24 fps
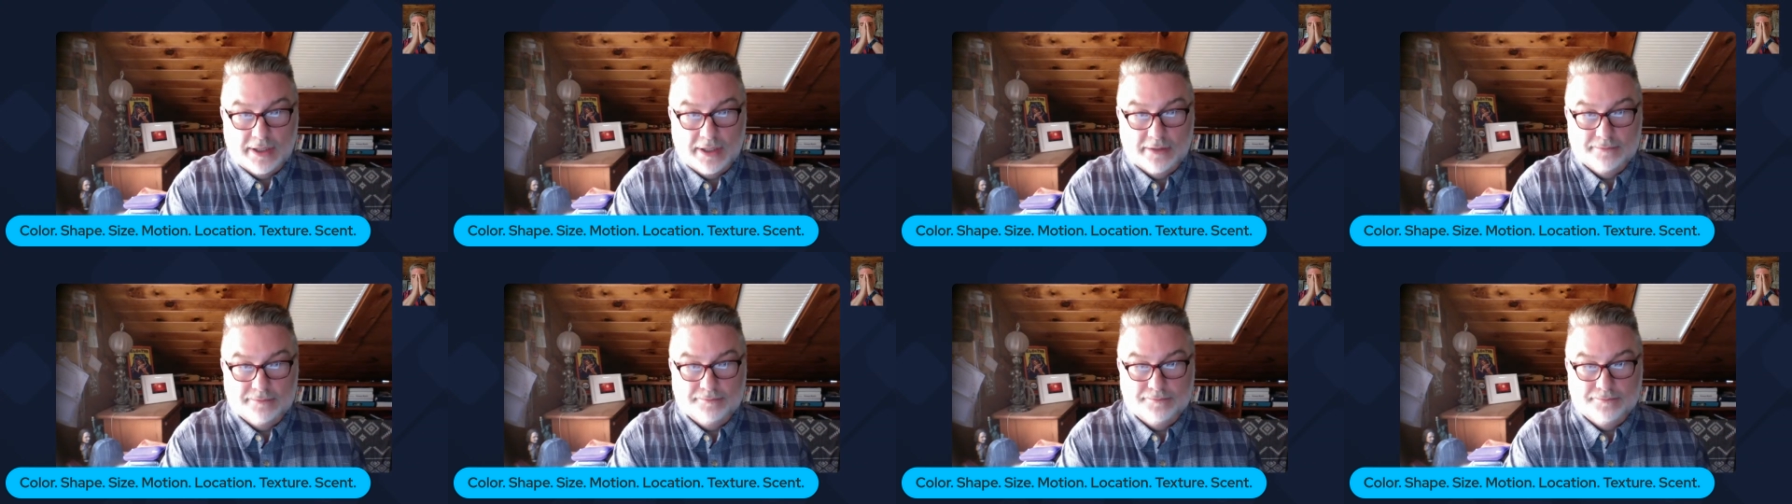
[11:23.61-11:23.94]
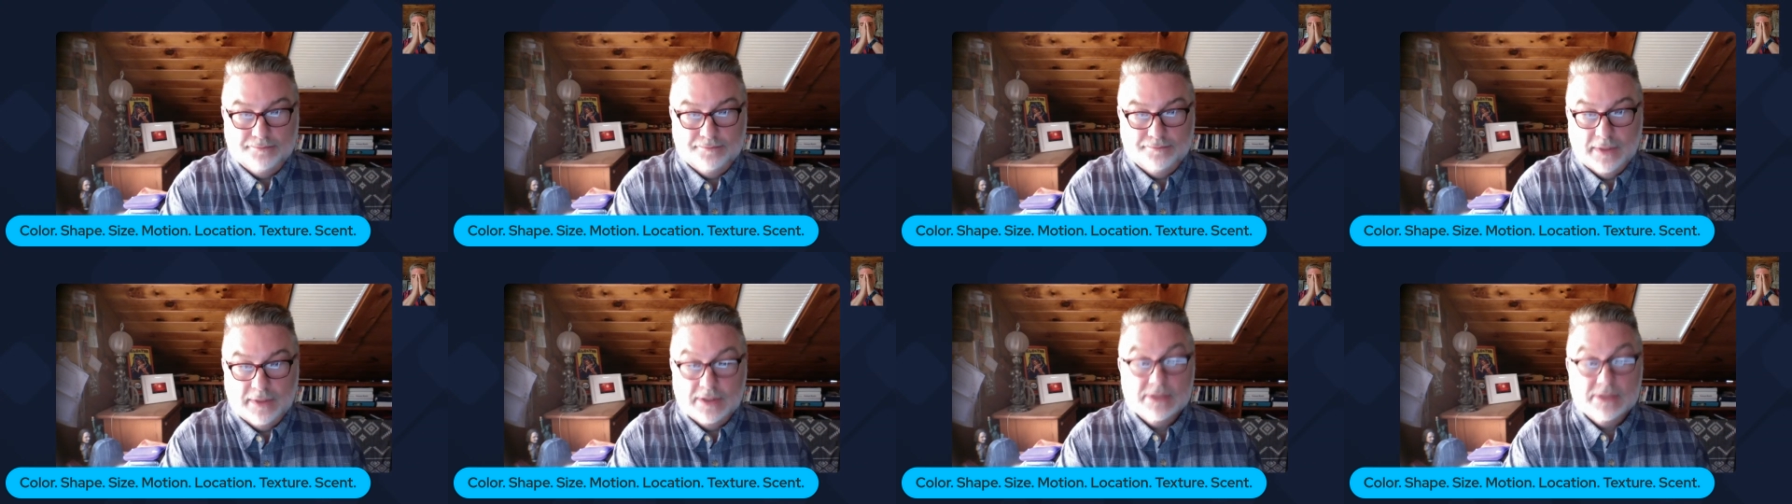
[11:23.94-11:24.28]
it.
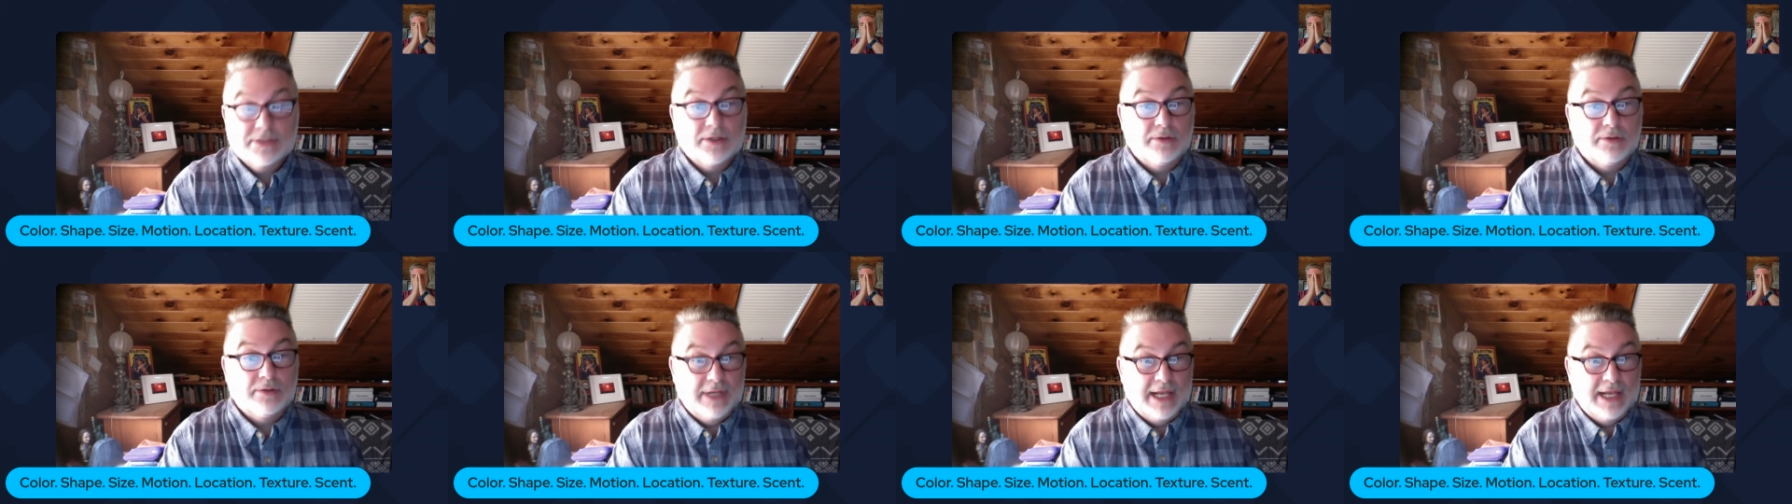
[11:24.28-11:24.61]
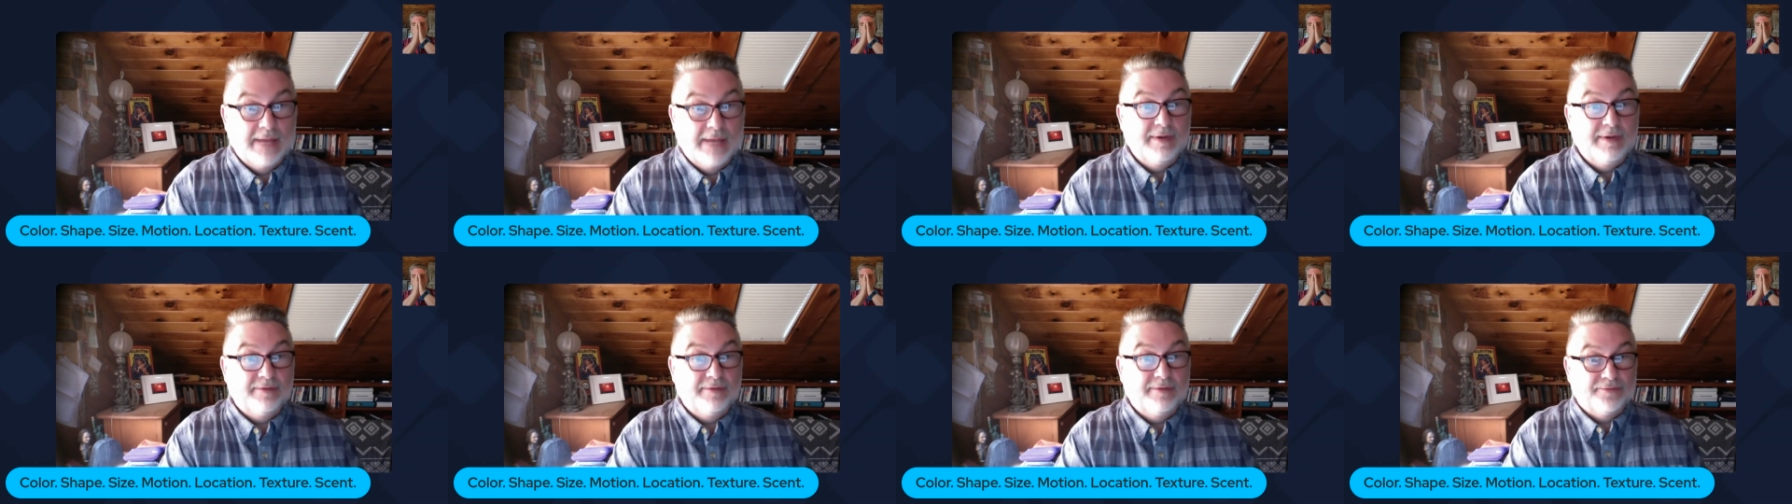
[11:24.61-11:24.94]
So
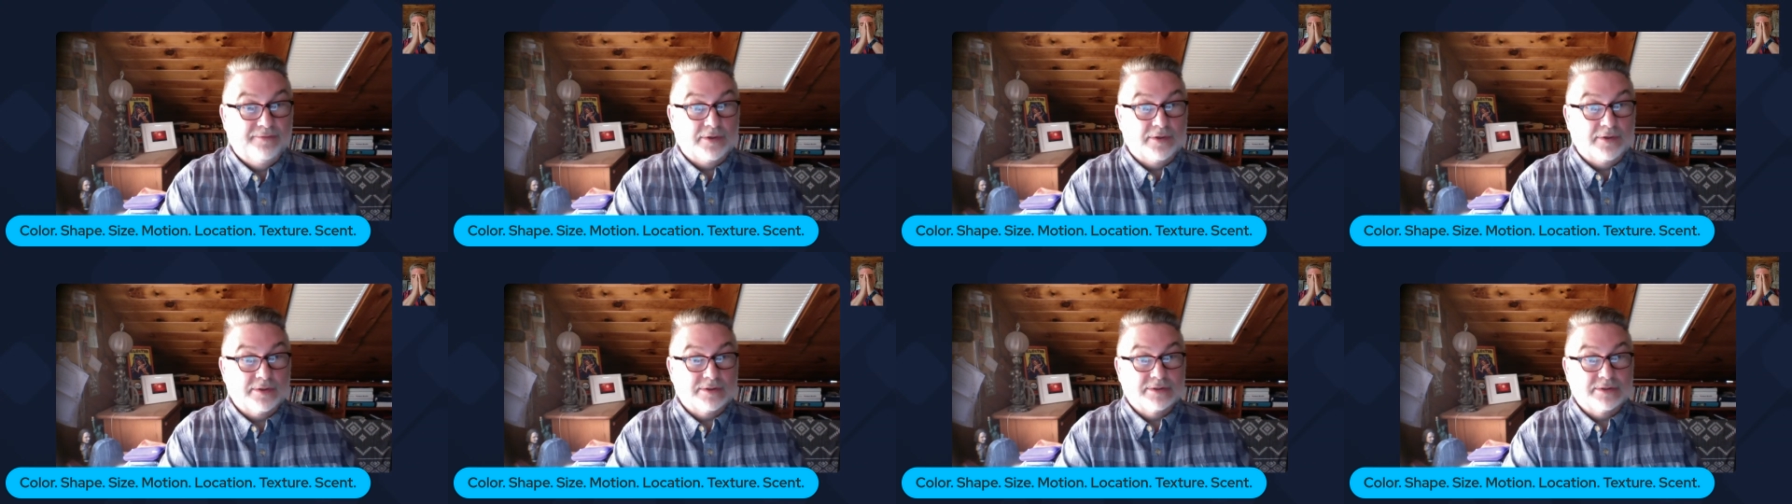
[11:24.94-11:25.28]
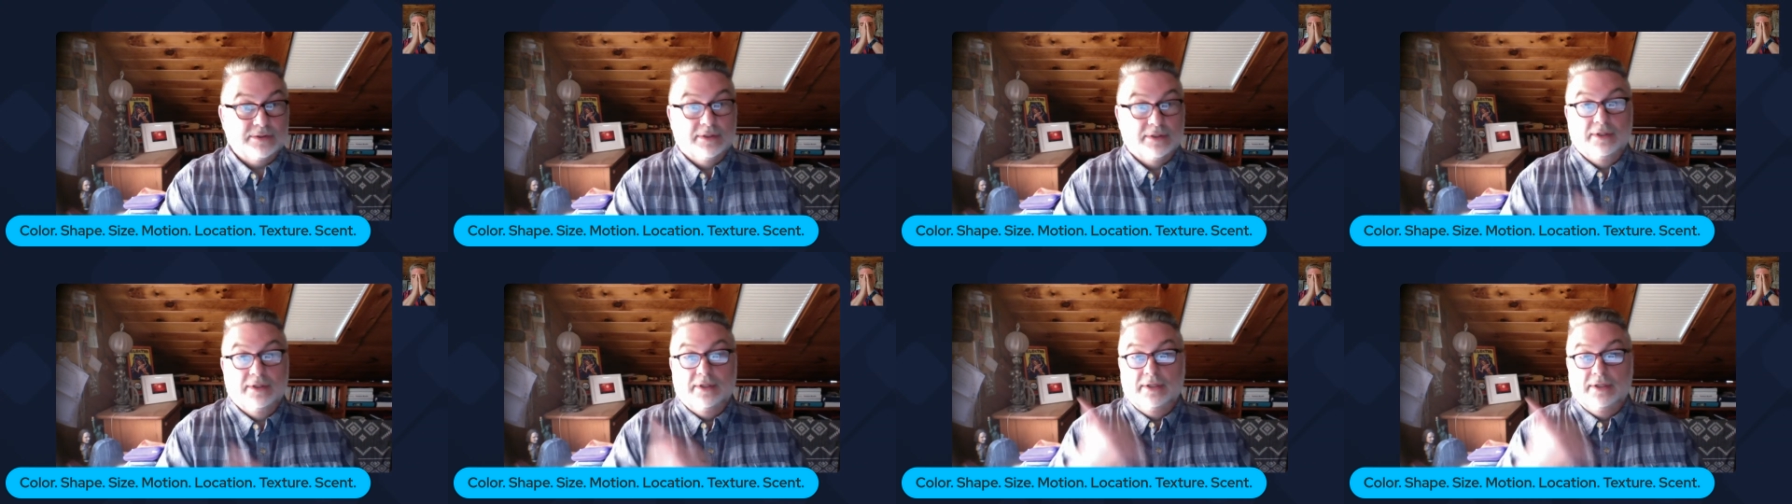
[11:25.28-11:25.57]
name it first.